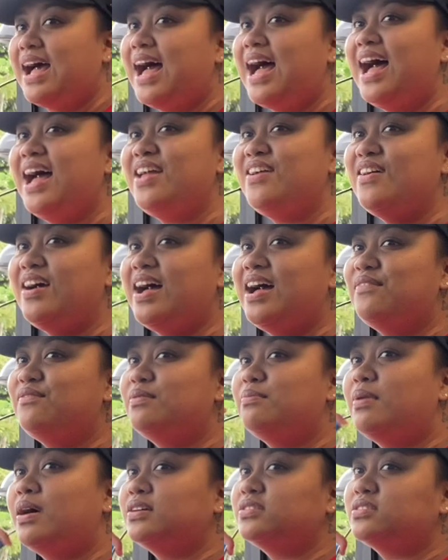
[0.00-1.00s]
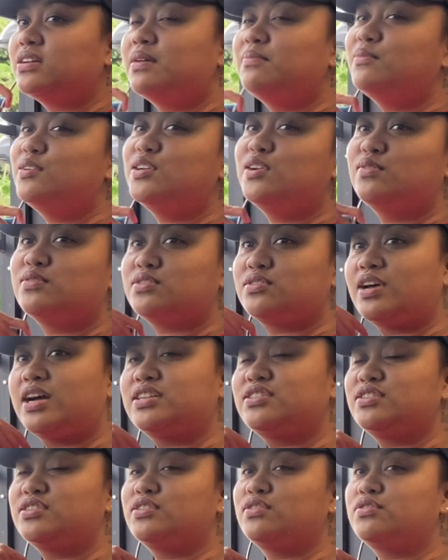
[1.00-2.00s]
Hi, you have a box combo, no
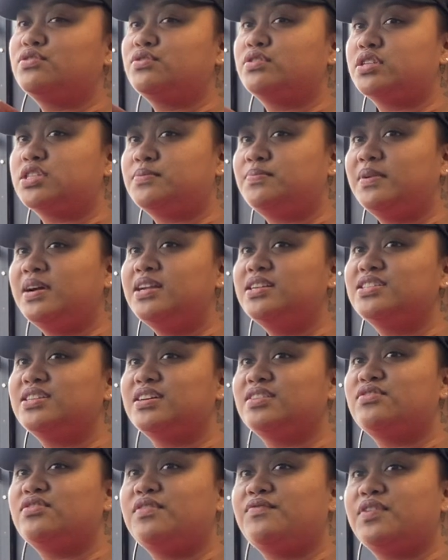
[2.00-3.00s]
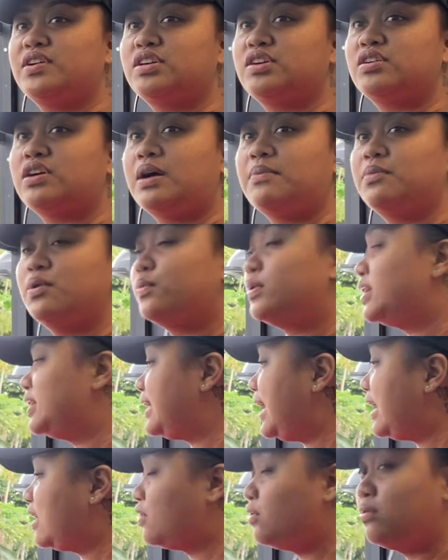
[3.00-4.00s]
sock, and toast with a sponge, a three finger combo with
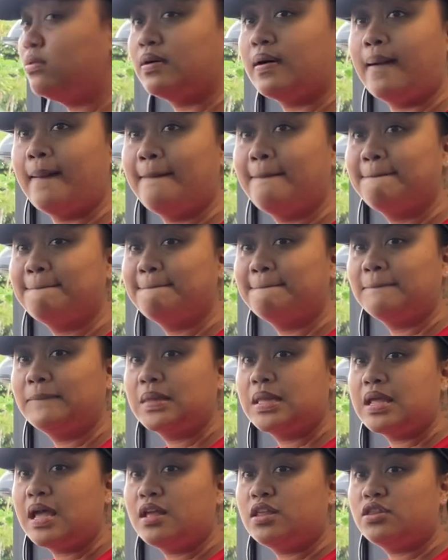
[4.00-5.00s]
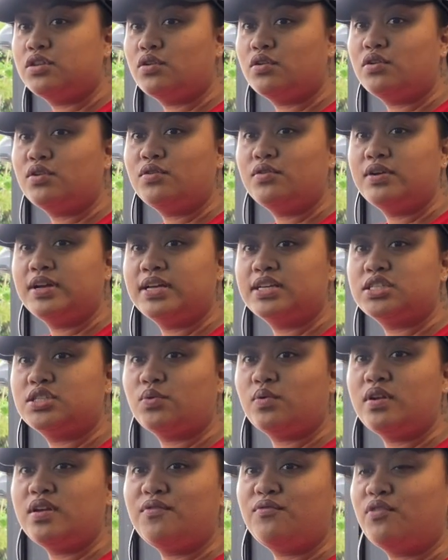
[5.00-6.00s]
a dipole. Total is
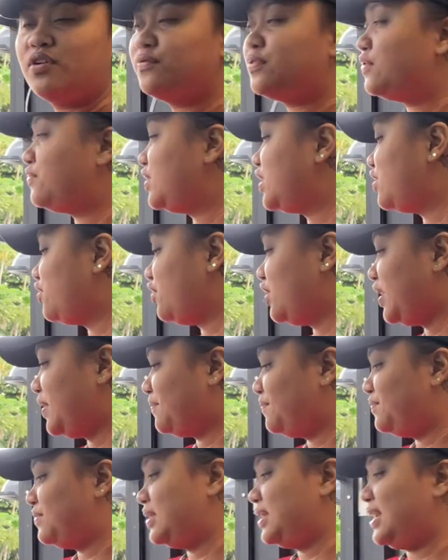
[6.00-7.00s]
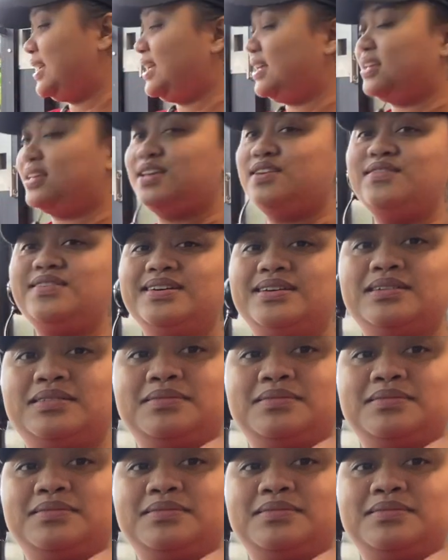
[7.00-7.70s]
twenty four fifty. Thank you.